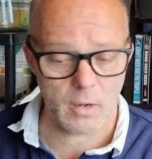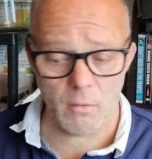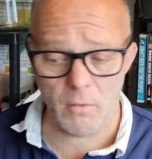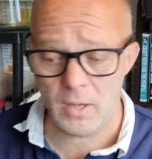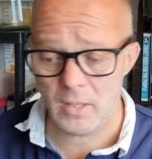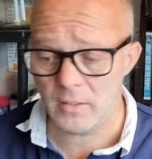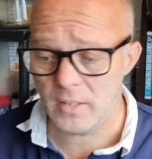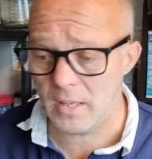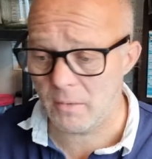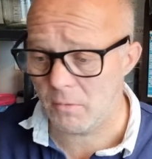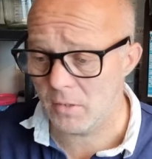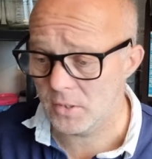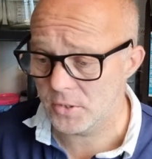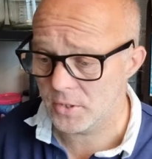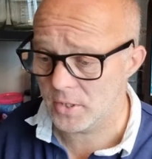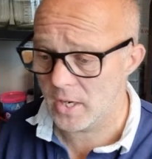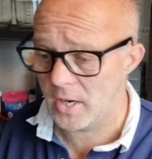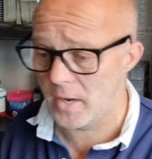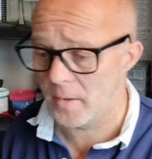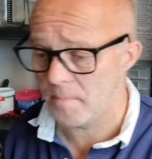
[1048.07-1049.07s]
Well, that
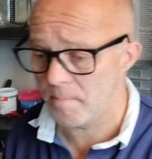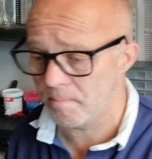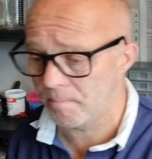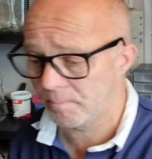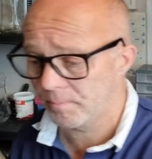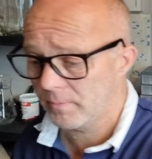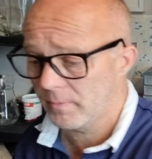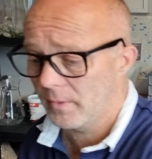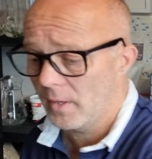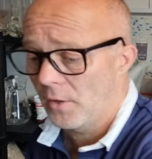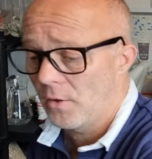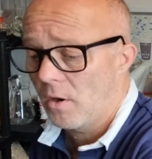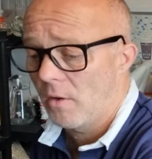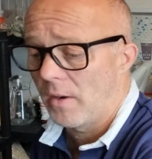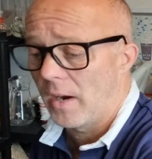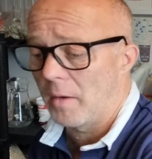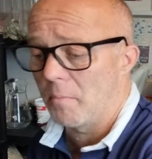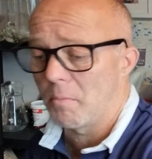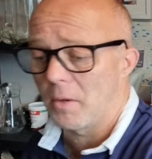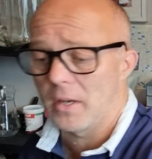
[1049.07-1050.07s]
was an
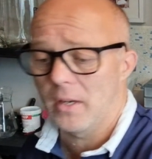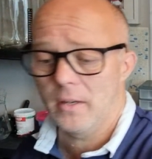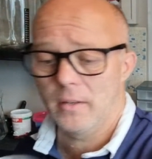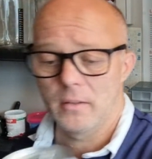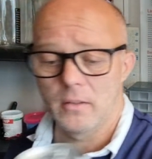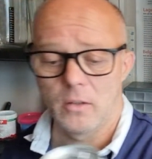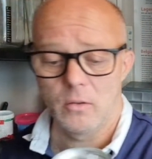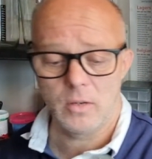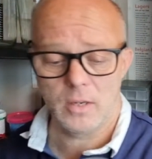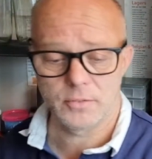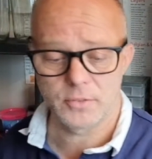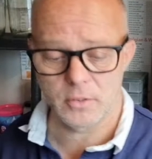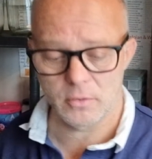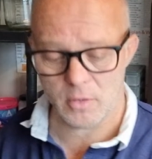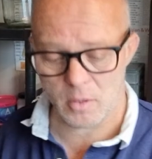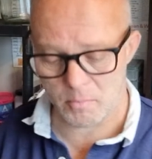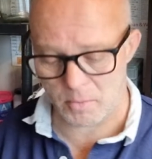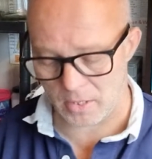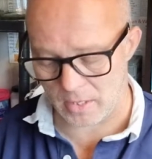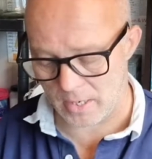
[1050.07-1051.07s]
alright beer. Oh, I've still
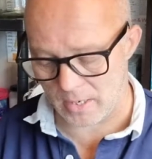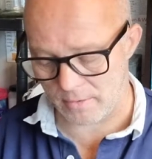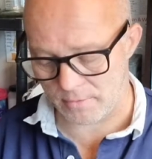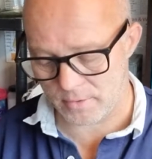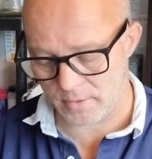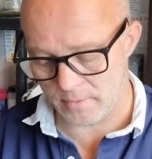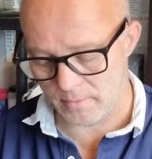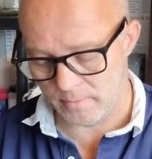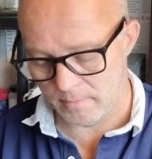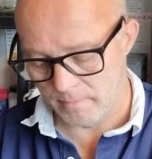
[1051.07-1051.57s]
got a bit left.